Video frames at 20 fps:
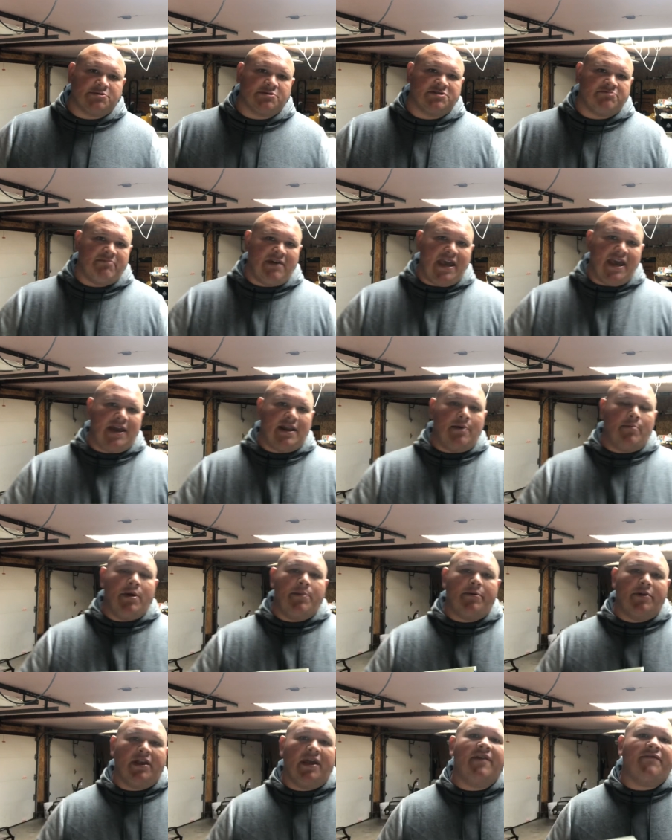was man, and we
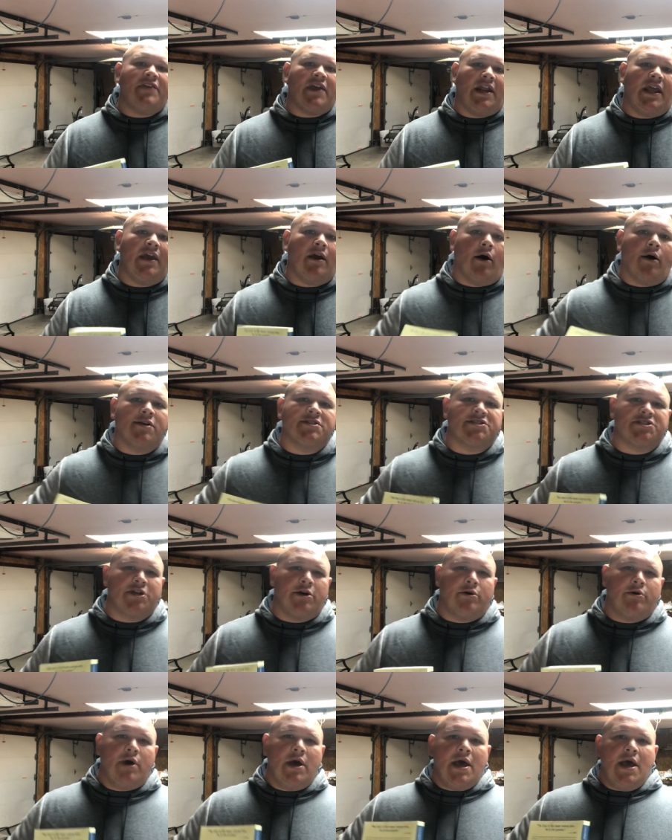believe that he
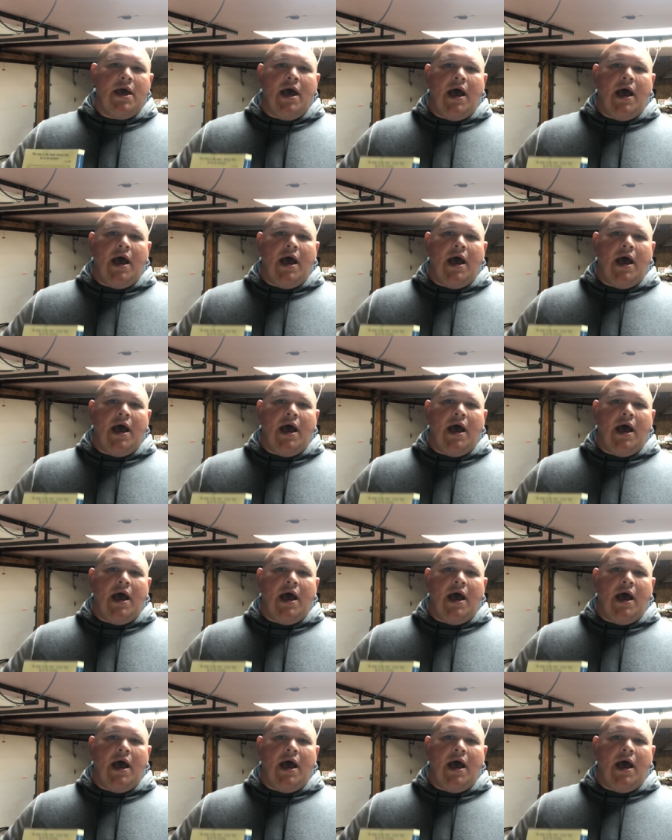also,